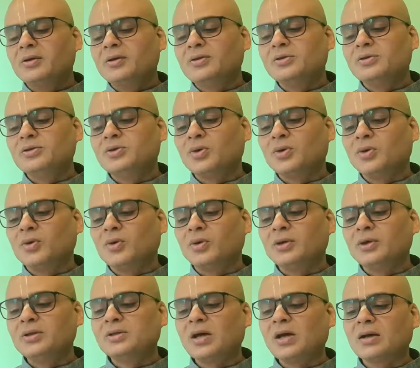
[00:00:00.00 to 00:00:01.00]
So
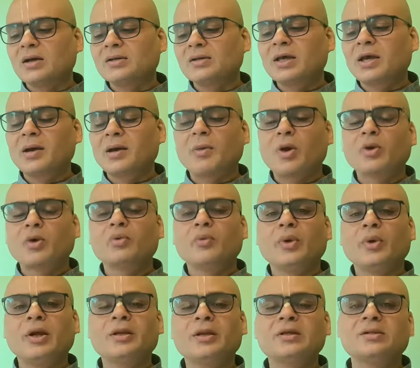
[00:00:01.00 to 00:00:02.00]
he's asking about
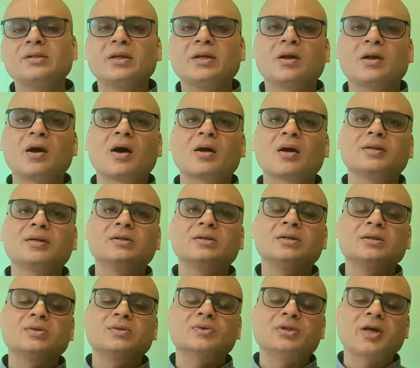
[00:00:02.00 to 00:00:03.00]
various
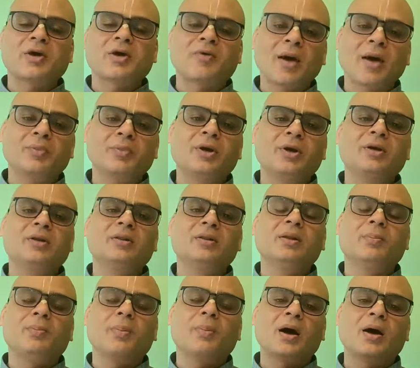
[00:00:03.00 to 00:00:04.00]
incarnations which have happened in
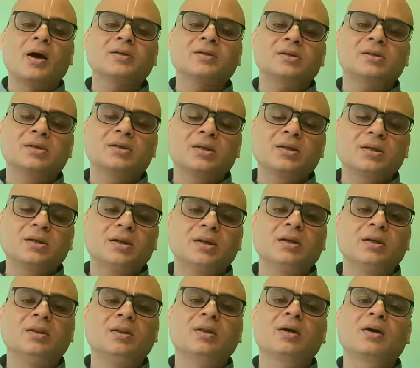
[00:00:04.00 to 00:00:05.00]
the past,
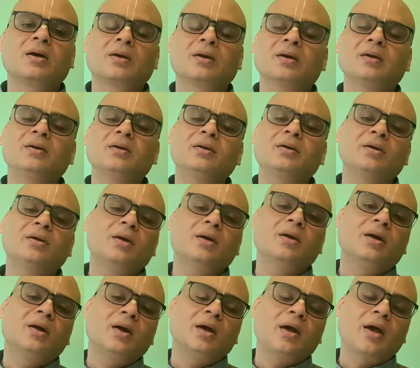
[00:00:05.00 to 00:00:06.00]
in the current,
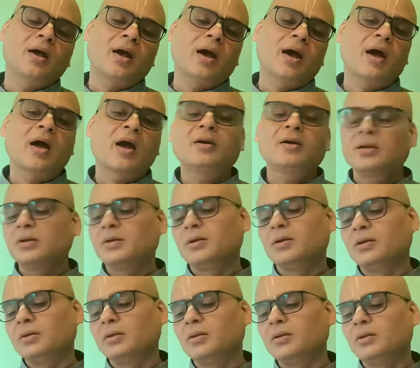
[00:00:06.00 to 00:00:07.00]
and
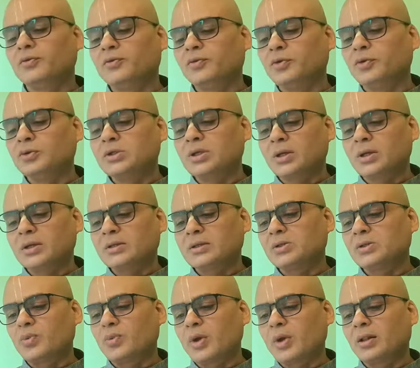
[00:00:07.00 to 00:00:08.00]
in the future
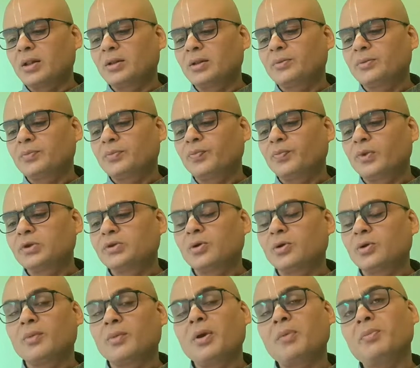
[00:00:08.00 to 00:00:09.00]
as well.
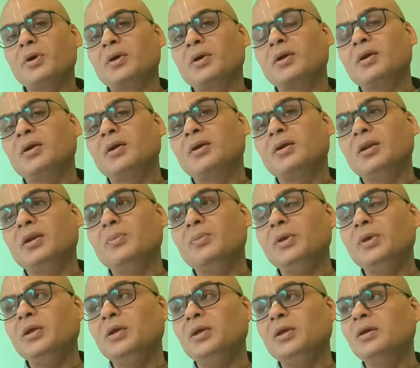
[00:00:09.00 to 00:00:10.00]
So remember, King
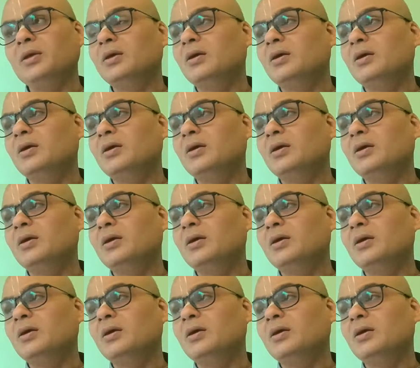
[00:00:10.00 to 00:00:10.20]
Nimi,